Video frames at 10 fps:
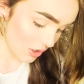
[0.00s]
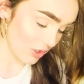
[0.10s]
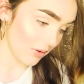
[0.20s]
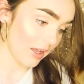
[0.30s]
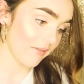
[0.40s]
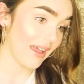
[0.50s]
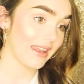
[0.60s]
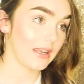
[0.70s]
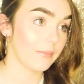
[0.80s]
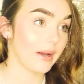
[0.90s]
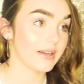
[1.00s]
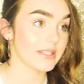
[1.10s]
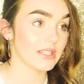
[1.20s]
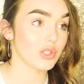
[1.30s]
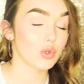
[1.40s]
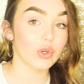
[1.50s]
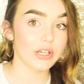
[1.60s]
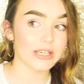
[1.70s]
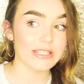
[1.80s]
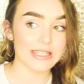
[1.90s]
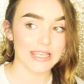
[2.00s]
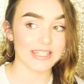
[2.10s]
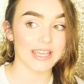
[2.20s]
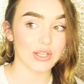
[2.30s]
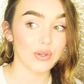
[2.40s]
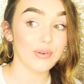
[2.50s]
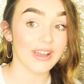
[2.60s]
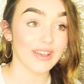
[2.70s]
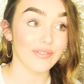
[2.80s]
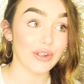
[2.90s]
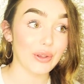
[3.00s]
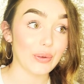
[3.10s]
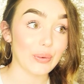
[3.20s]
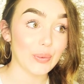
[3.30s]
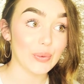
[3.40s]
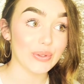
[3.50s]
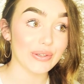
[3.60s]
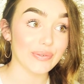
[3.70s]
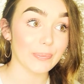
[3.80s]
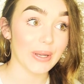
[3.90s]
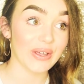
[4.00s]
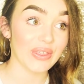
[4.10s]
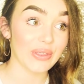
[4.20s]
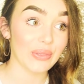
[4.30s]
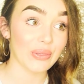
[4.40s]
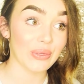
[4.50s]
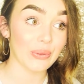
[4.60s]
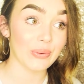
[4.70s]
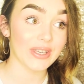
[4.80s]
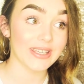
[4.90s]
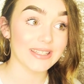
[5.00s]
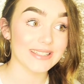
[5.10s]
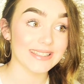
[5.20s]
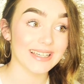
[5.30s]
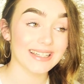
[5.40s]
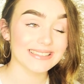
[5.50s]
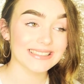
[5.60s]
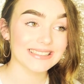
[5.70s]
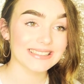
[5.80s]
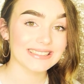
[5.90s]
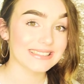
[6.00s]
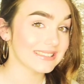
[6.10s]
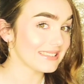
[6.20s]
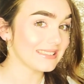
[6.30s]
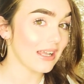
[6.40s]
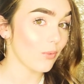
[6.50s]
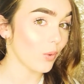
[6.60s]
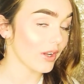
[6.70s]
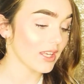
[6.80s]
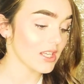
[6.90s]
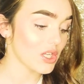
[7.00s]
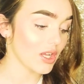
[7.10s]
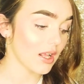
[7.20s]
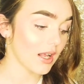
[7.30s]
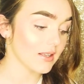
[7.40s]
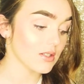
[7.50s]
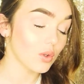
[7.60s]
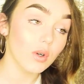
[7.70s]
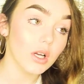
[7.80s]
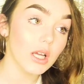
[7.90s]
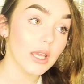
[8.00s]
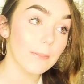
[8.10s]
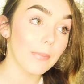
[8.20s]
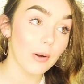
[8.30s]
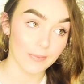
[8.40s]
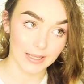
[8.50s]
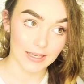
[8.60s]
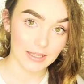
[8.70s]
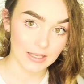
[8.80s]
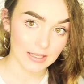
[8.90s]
Do I have any embarrassing stories? Yes, I do. I have loads of embarrassing stories. Walking into a glass door in public.